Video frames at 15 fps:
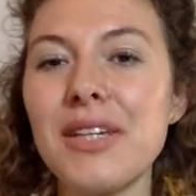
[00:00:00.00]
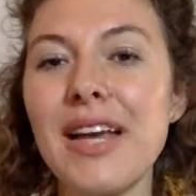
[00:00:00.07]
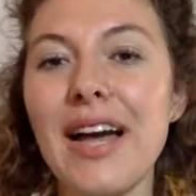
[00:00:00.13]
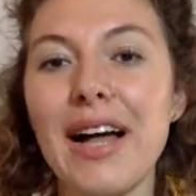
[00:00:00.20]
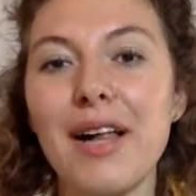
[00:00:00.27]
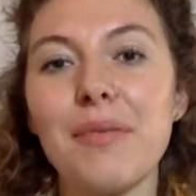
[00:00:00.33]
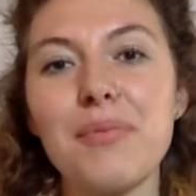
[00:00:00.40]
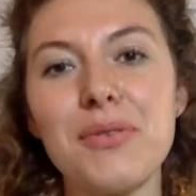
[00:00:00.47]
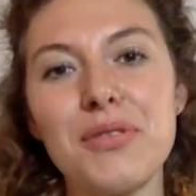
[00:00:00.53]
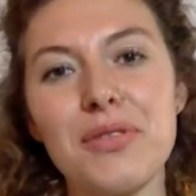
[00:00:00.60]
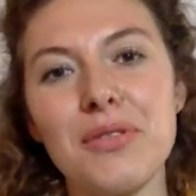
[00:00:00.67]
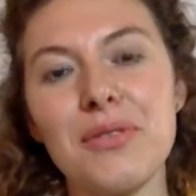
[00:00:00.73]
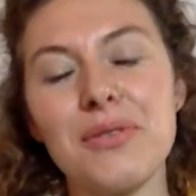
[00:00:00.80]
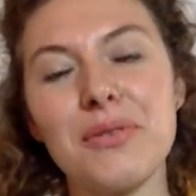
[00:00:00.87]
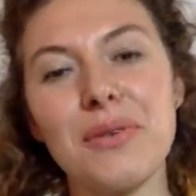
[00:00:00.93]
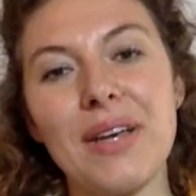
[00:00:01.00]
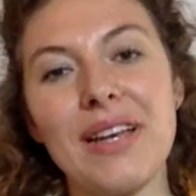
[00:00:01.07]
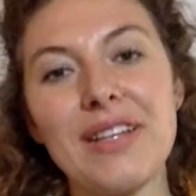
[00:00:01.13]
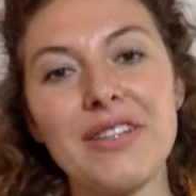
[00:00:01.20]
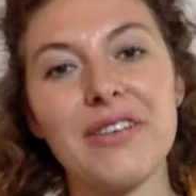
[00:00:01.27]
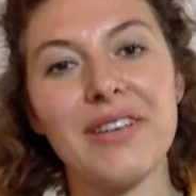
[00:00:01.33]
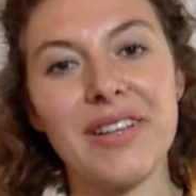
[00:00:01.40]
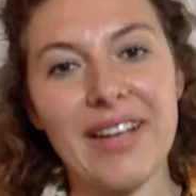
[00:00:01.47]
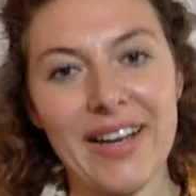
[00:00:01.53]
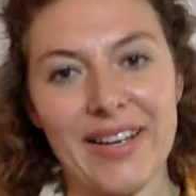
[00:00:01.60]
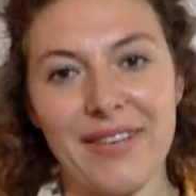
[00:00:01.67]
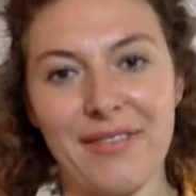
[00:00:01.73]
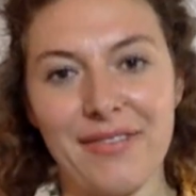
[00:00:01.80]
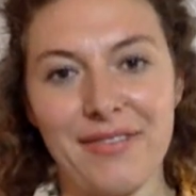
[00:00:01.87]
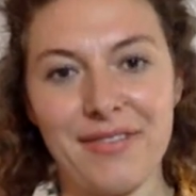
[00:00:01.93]
helps you in your
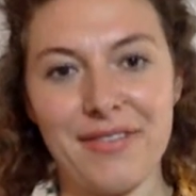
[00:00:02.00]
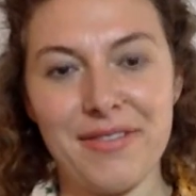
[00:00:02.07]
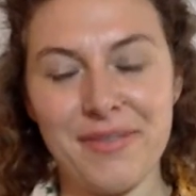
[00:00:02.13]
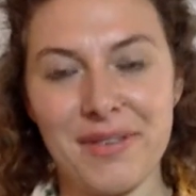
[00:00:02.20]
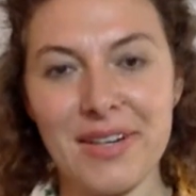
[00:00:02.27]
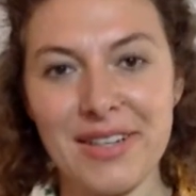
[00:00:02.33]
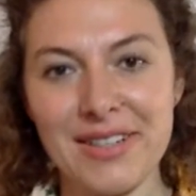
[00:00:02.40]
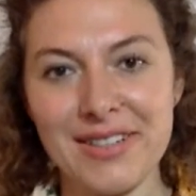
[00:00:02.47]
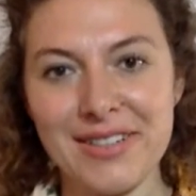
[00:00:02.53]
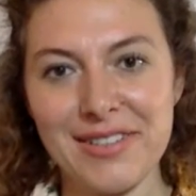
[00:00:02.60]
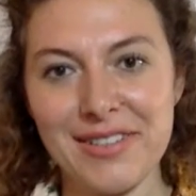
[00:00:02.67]
life, right?